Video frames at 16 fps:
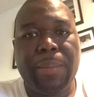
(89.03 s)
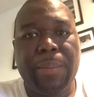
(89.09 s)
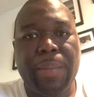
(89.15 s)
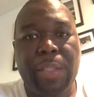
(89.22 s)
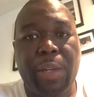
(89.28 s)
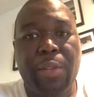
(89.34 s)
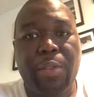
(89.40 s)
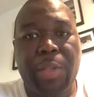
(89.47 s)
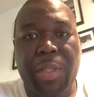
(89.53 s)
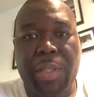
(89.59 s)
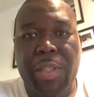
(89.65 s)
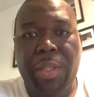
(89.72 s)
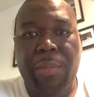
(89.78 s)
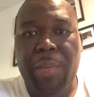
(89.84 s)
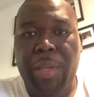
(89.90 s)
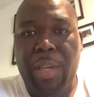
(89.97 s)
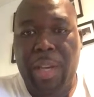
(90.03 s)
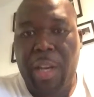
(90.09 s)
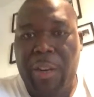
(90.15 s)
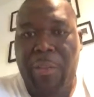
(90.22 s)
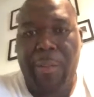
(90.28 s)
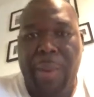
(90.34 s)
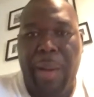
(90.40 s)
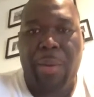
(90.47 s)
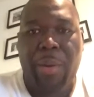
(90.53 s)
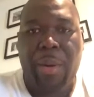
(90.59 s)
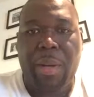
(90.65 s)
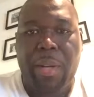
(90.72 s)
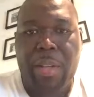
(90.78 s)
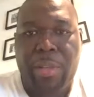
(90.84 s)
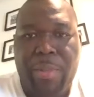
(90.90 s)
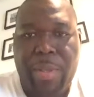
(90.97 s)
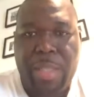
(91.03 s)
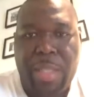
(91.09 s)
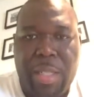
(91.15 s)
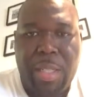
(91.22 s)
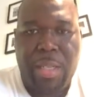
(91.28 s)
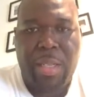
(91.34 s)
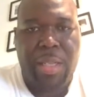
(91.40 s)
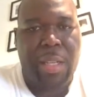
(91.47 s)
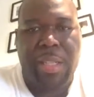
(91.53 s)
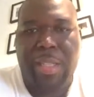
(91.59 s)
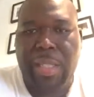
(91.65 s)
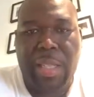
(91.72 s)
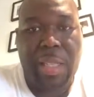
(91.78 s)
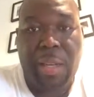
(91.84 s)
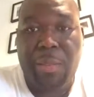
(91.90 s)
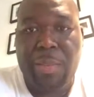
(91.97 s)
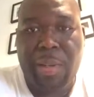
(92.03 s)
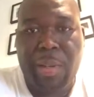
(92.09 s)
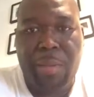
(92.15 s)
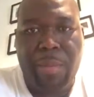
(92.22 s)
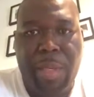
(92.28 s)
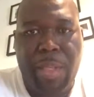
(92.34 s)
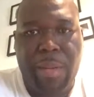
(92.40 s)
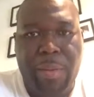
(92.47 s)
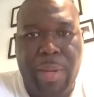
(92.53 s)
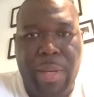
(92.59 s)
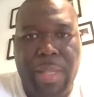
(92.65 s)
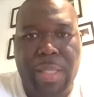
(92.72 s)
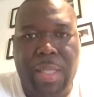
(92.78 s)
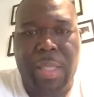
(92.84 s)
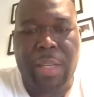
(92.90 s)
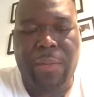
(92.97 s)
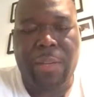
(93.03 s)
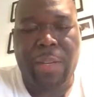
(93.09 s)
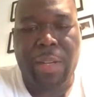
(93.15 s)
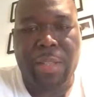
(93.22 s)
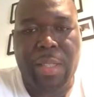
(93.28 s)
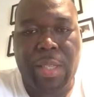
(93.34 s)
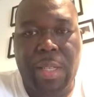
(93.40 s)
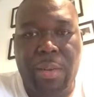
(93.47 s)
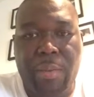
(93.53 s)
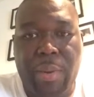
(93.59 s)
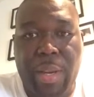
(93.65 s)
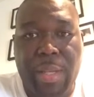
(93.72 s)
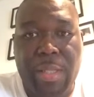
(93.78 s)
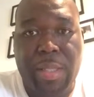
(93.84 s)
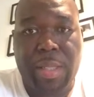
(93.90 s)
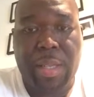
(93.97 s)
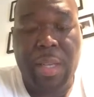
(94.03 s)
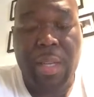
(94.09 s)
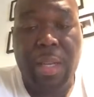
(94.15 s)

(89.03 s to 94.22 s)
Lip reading: surgery should be covered by 100%. They said they'll bill me the rest if there's any rest,